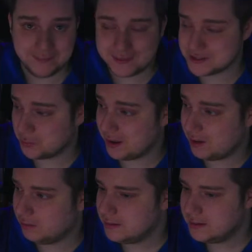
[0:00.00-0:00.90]
as
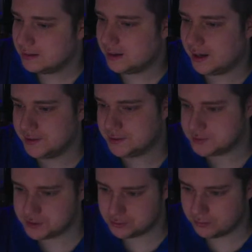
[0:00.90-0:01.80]
well, due
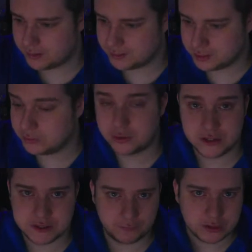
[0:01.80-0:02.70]
to you know,
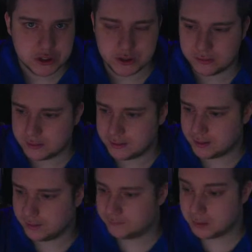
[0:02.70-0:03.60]
increased friction in
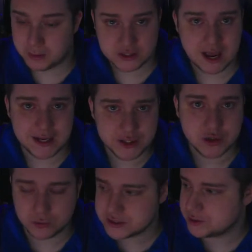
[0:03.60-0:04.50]
amongst ice
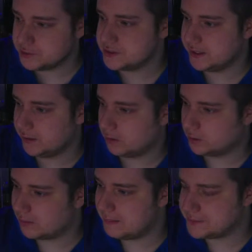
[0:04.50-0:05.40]
crystals in our
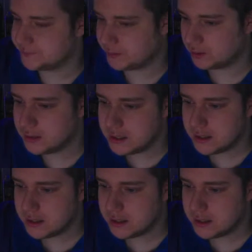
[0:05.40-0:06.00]
lower atmosphere,